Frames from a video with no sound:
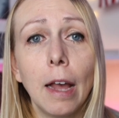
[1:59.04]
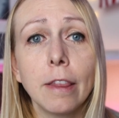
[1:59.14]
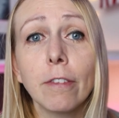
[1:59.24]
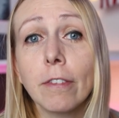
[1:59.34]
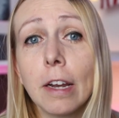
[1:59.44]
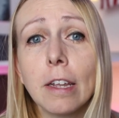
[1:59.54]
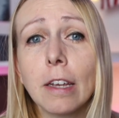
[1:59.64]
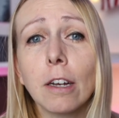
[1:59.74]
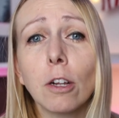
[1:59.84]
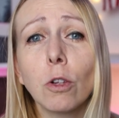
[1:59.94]
And the study
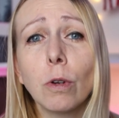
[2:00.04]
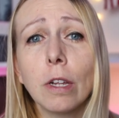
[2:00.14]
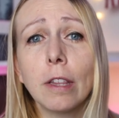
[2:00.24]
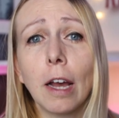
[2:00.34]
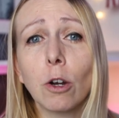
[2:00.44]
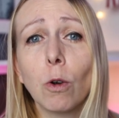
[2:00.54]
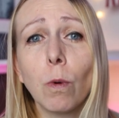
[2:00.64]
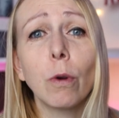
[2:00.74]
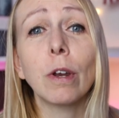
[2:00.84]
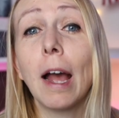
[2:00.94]
concluded that,
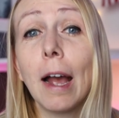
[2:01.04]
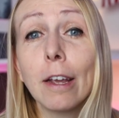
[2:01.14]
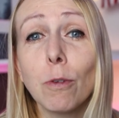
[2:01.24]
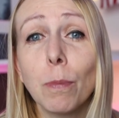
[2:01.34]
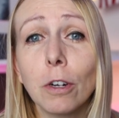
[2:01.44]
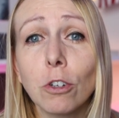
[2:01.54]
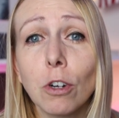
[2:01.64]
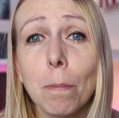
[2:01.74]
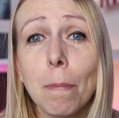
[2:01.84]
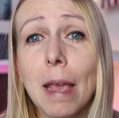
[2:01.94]
quote,
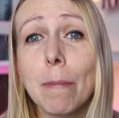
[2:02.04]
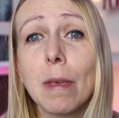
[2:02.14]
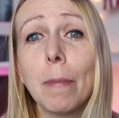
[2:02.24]
acupuncture may be